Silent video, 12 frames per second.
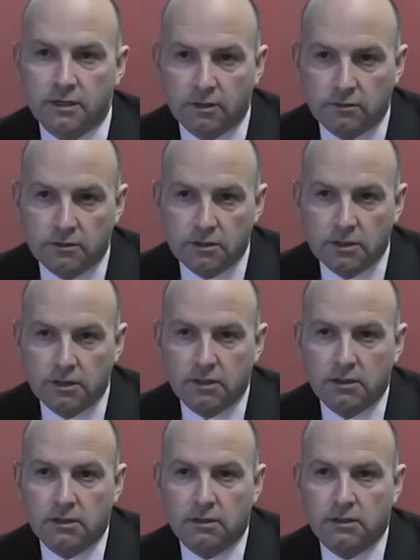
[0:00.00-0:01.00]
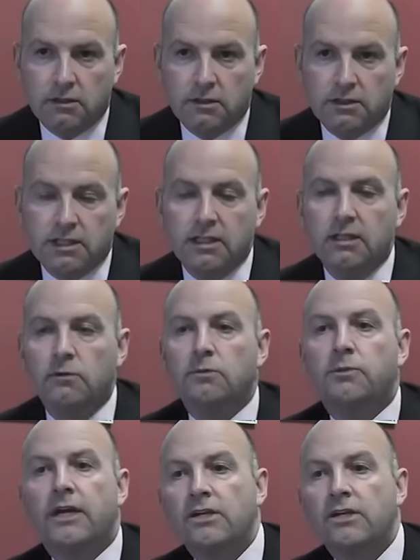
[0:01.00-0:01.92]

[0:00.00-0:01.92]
around, dealing with